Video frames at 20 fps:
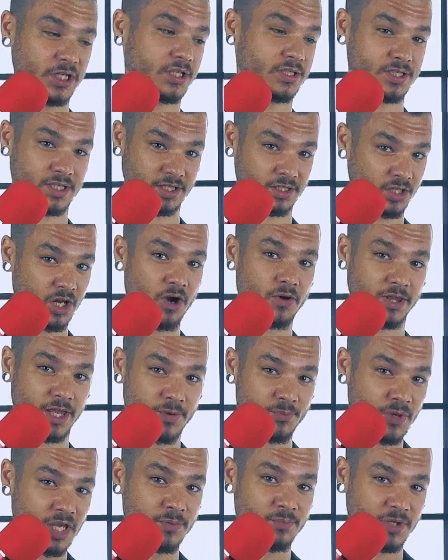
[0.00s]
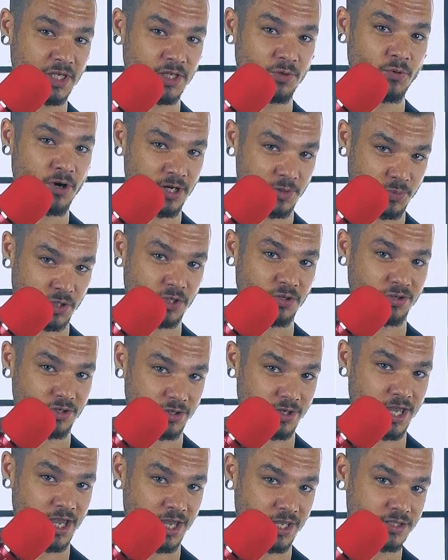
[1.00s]
It's like, no, that made me want to puke,
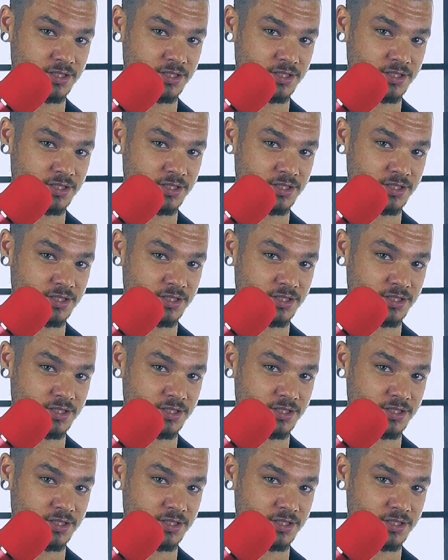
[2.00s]
okay?